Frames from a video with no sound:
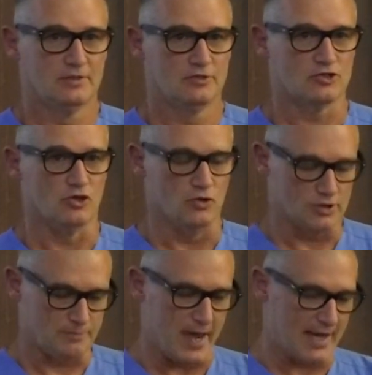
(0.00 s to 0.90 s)
So
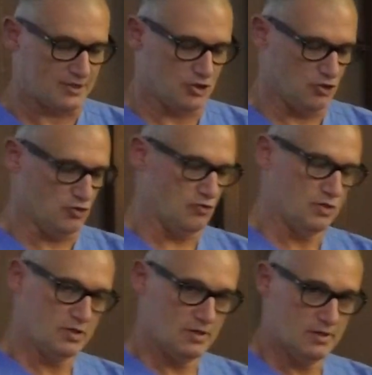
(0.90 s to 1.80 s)
it's back to
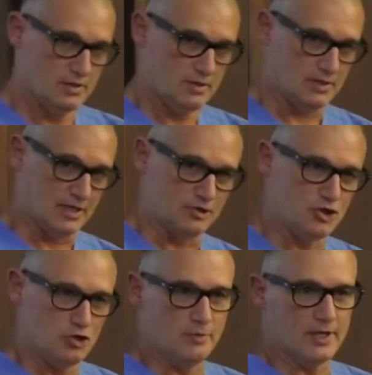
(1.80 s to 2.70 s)
get a
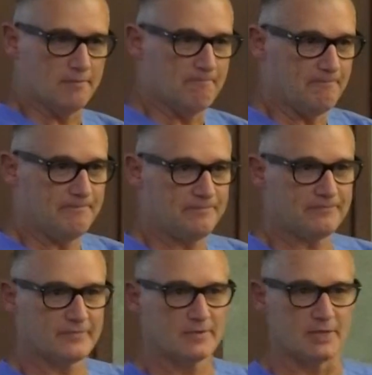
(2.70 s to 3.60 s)
tube in them.
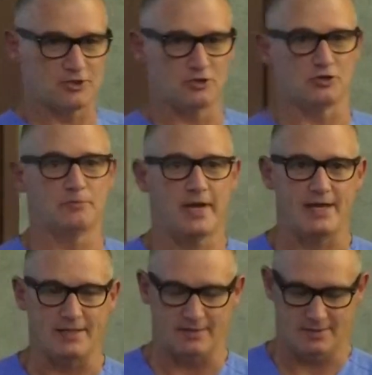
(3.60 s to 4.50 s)
Make sure it's
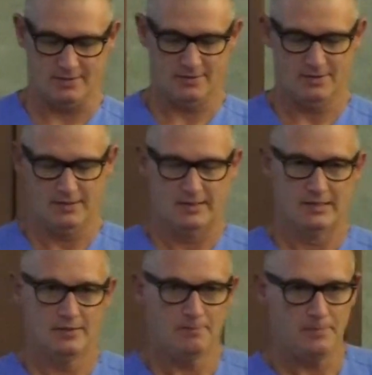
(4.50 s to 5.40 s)
patent.
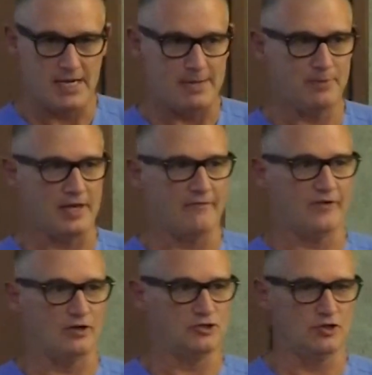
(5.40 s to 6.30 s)
PEEP and
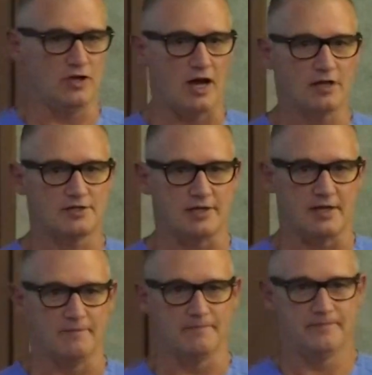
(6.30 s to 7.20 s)
FO2 to oxygenate
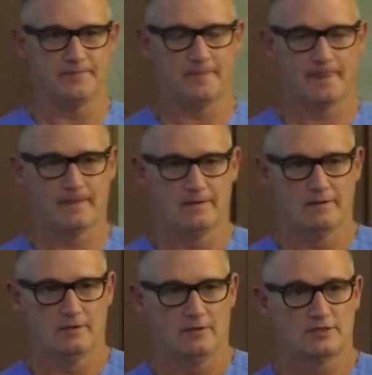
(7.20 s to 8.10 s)
them.
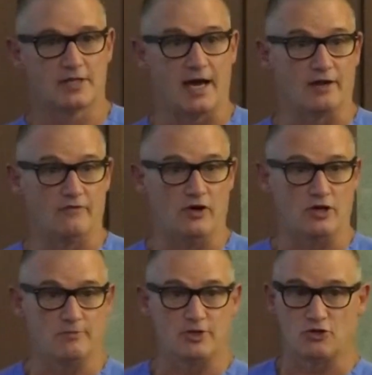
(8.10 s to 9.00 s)
Tidal
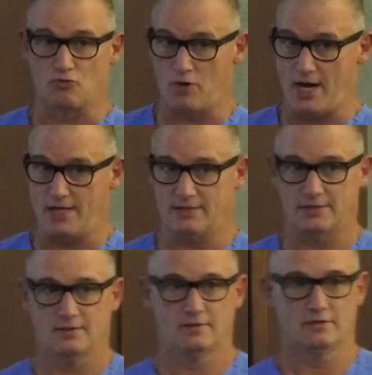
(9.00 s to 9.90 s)
volume and your rate.
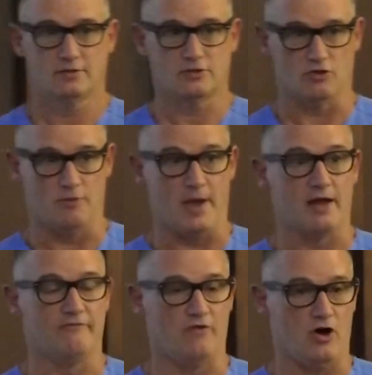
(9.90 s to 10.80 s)
So the amount
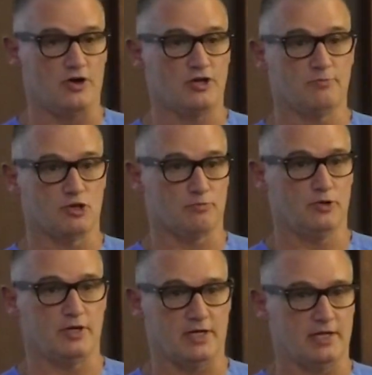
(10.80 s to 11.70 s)
of volume you're
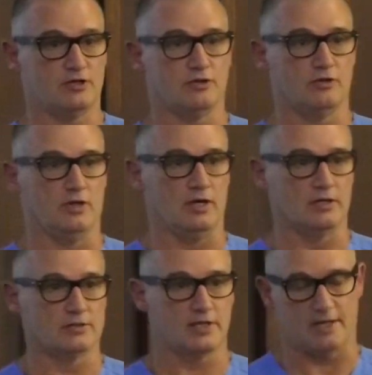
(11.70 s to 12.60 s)
putting into their
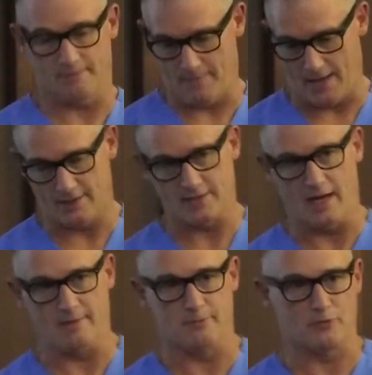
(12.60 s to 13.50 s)
lungs and the amount of
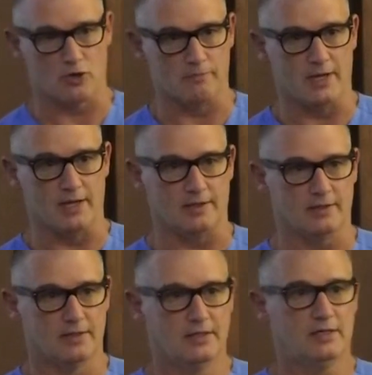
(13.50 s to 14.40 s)
time per minute
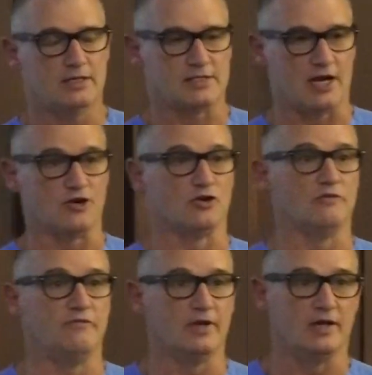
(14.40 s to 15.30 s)
is how you're going to
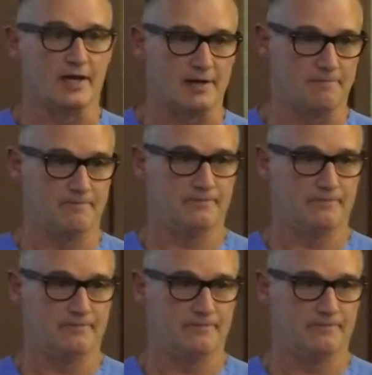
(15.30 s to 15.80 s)
ventilate them.